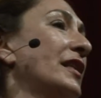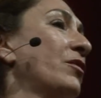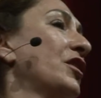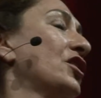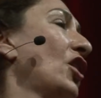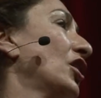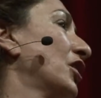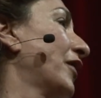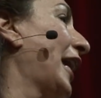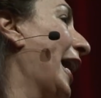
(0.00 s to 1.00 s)
as a result
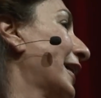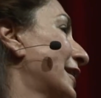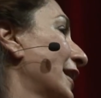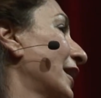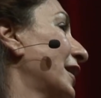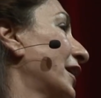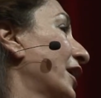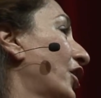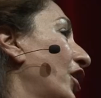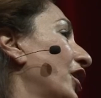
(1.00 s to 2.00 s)
of an accident that
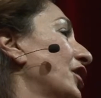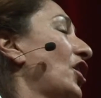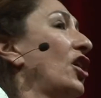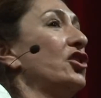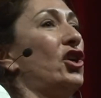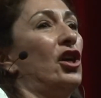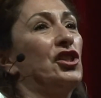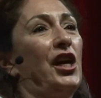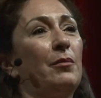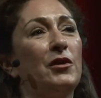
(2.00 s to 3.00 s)
occurred on
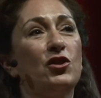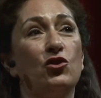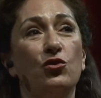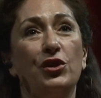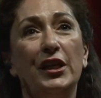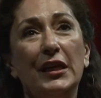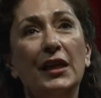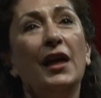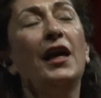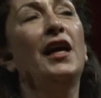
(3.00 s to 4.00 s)
Charshambe
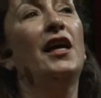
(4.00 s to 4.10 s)
Suri.